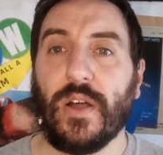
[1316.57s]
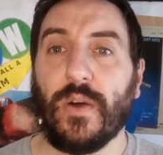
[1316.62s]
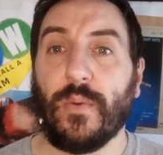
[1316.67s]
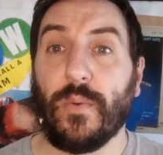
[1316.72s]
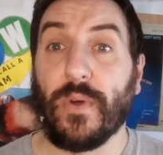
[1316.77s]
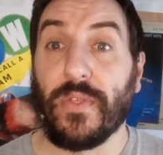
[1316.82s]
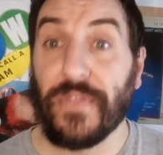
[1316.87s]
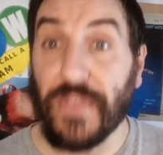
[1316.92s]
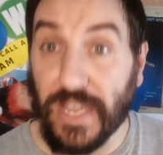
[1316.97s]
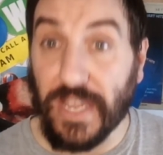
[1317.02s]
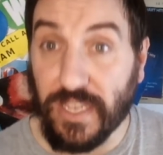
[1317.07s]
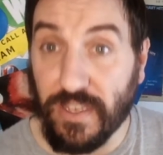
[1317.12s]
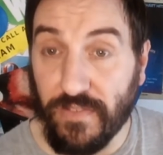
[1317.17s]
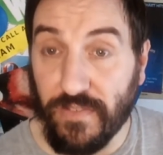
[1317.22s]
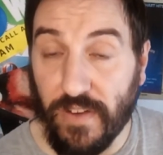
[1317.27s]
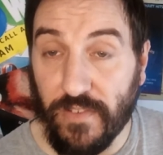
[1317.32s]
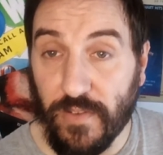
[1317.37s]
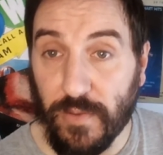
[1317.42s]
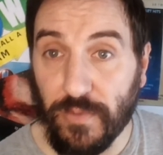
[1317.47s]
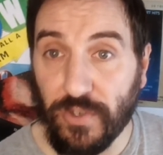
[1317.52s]
Well, thank you
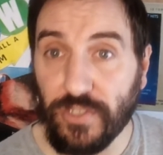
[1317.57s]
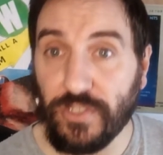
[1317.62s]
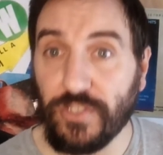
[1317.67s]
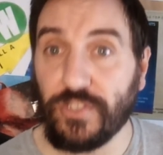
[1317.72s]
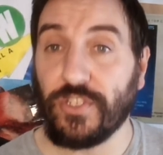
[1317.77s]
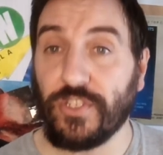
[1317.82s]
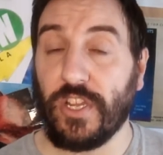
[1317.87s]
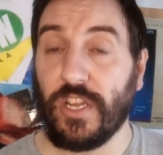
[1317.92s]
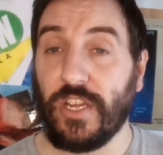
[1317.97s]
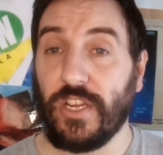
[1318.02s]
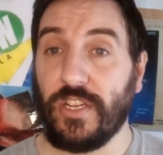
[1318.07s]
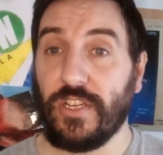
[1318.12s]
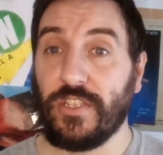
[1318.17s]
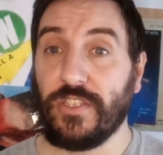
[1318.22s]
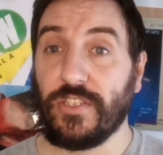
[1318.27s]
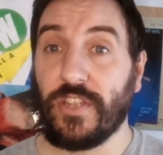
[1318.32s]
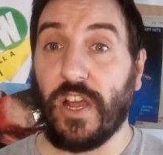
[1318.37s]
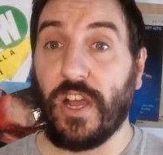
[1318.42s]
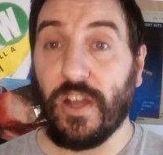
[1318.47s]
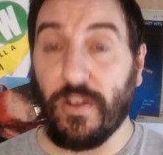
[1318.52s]
very much.
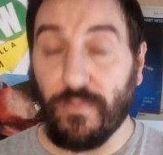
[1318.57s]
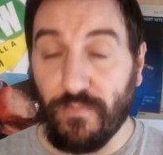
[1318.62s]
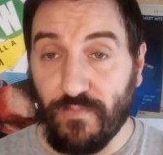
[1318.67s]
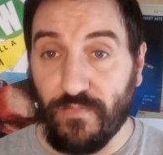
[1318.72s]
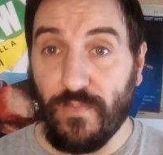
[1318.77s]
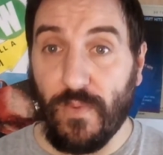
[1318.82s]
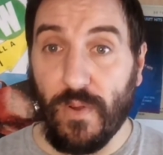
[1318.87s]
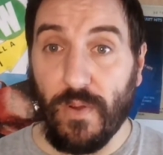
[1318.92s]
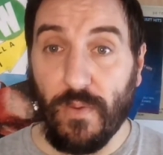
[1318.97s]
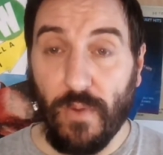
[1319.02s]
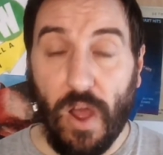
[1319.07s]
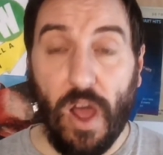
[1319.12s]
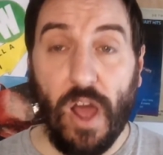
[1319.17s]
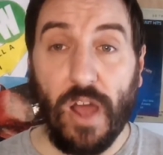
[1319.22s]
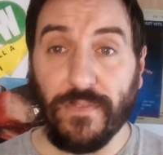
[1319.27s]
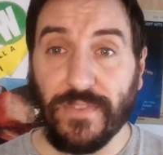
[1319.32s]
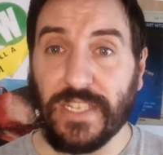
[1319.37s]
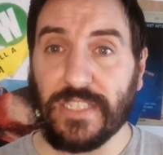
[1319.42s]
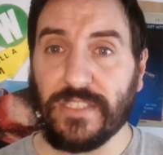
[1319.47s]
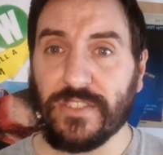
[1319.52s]
And
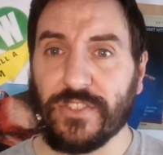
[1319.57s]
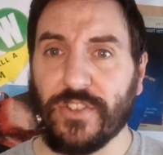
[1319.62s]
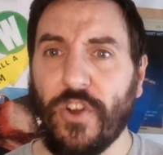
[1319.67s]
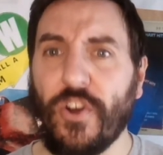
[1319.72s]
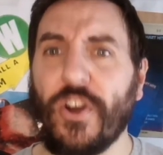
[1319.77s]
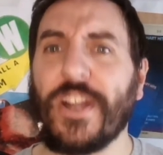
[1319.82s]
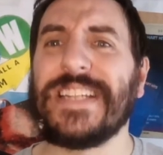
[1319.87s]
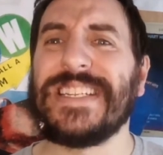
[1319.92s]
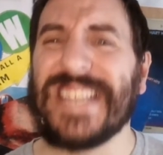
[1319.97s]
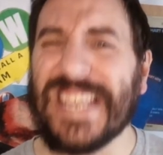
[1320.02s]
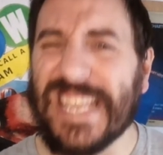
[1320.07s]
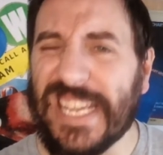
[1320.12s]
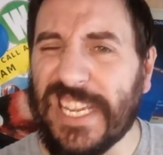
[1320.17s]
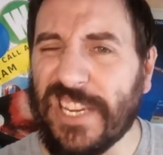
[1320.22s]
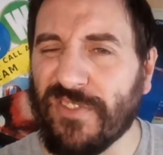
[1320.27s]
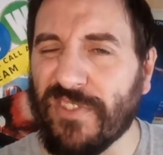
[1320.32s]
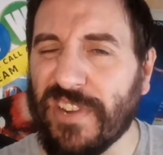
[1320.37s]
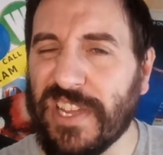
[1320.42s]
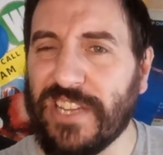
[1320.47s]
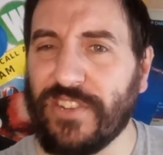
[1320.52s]
half-decent score. D
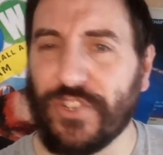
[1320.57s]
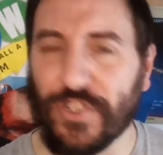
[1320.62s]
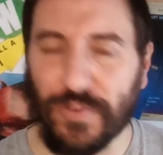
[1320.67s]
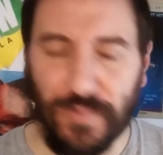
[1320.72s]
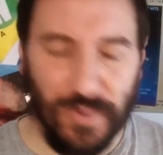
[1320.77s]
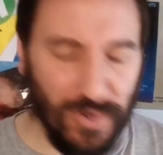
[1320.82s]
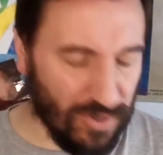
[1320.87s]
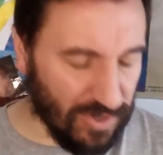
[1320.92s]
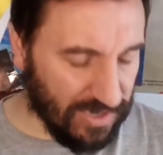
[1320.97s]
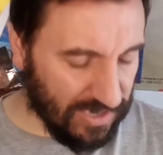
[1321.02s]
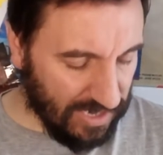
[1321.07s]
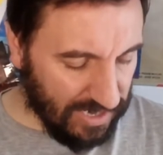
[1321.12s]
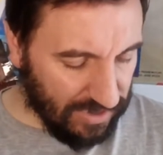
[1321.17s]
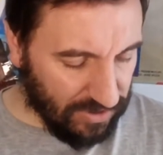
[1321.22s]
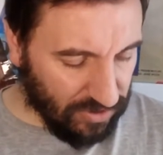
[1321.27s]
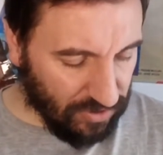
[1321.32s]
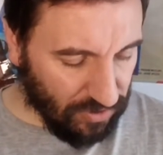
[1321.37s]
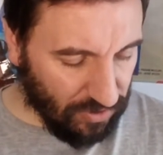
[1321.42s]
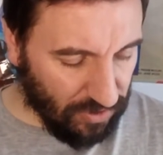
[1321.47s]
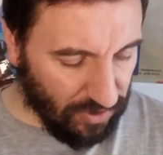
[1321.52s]
grade, just below C,
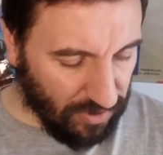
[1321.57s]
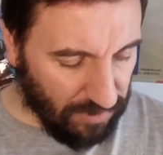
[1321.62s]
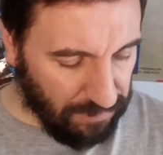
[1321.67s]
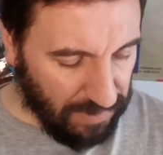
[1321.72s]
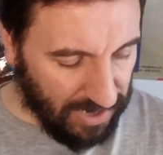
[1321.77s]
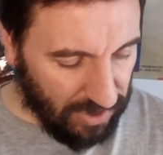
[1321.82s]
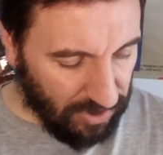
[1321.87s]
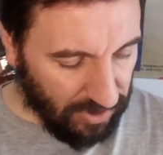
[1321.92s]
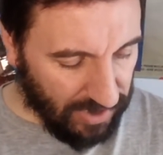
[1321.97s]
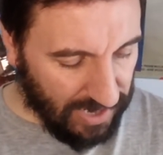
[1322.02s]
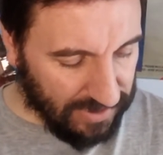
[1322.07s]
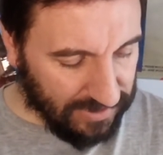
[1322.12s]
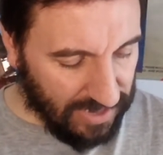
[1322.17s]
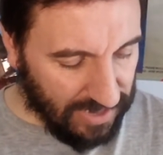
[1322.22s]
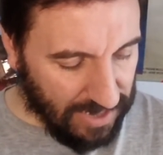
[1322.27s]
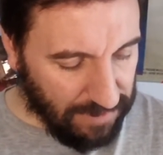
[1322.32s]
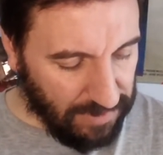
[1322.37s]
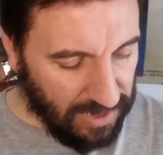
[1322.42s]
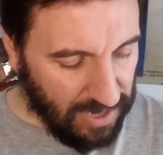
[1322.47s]
so better luck next time.